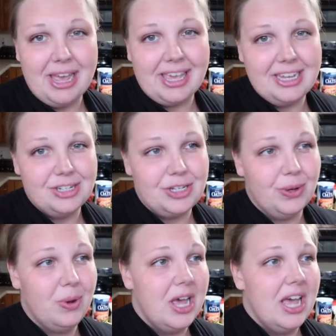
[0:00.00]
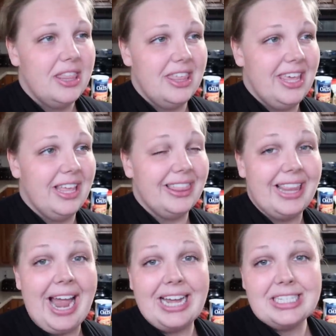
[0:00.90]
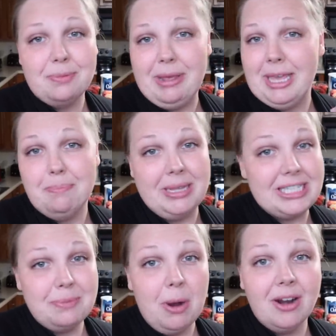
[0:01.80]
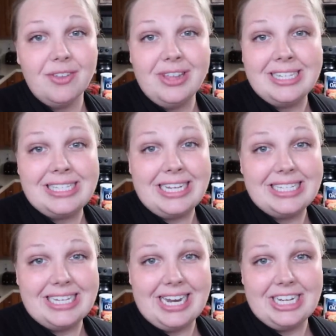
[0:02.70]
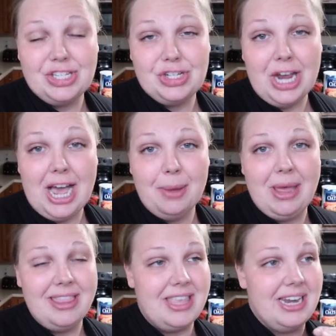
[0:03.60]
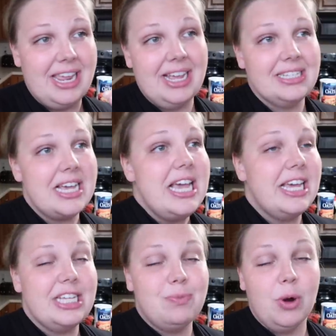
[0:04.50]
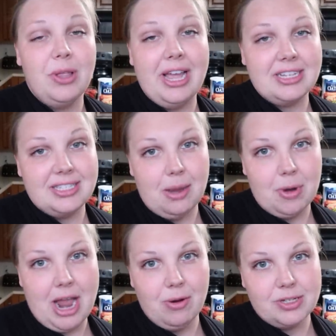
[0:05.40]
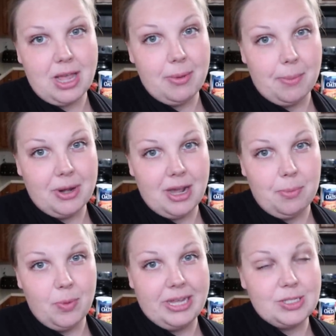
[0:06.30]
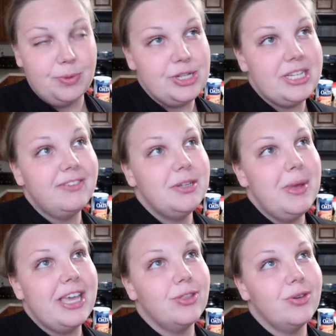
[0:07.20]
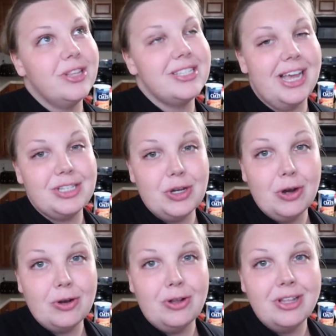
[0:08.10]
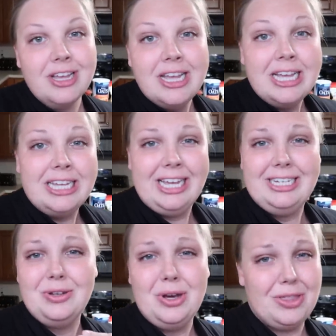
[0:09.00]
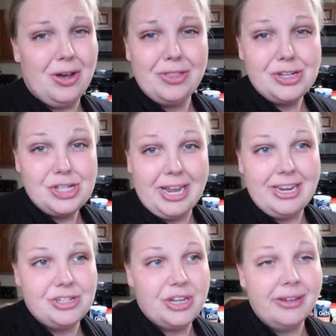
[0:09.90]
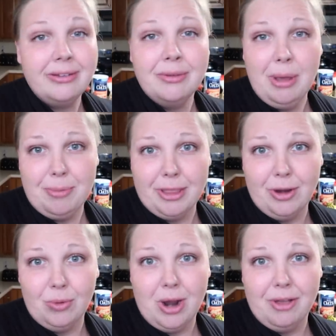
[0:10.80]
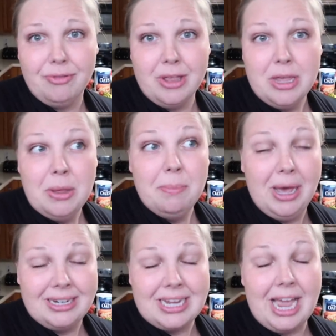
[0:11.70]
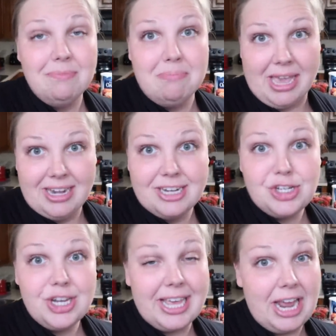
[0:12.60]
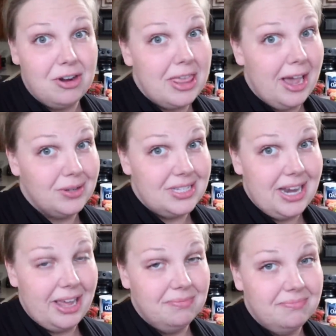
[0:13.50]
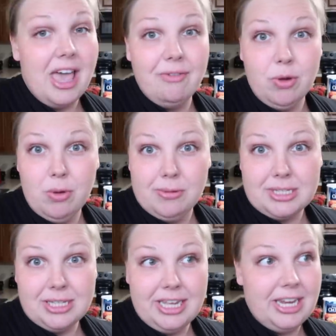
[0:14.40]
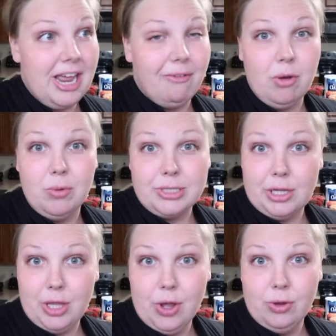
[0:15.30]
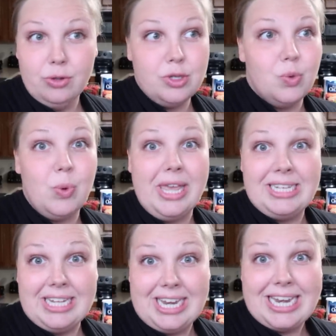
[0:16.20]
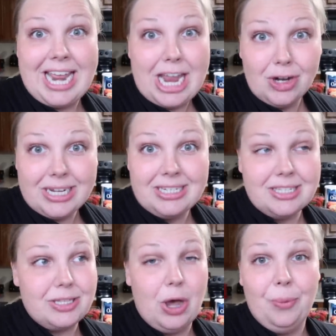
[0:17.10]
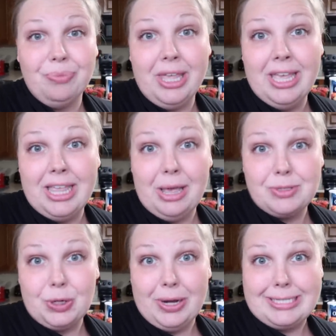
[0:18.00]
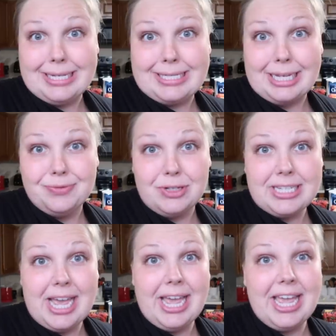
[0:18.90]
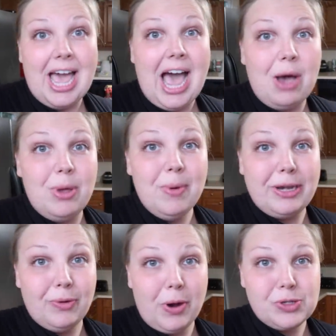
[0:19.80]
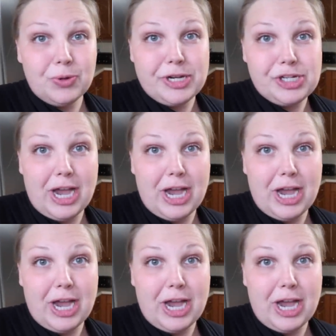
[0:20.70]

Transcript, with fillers: back into the last big busy part of his season at his job. And then he has his more relaxed summer hours coming up in a couple weeks. So we just have to make it through this last hurdle. And with all the change, it might be a little rough, but I managed to get out of the house today. Everyone was clean, everyone was clothed. We did an errand, so that was a great successful day. We went grocery